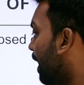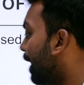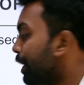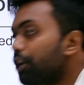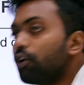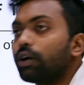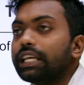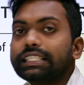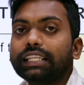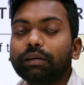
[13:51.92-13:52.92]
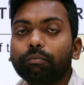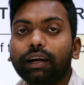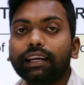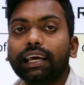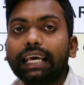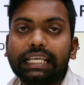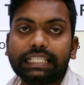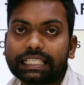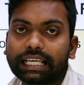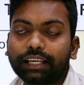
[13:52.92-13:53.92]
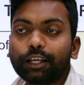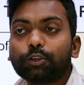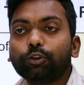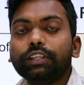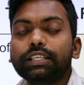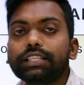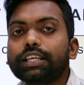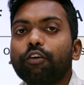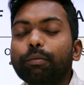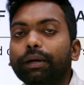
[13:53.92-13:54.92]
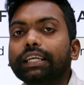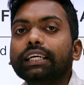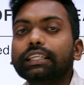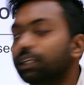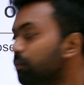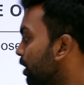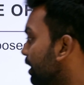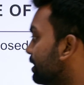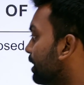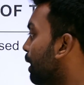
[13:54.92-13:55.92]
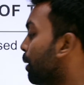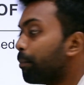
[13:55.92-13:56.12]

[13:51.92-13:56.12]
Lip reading: endo is nothing but inside. So this is our medical terminology.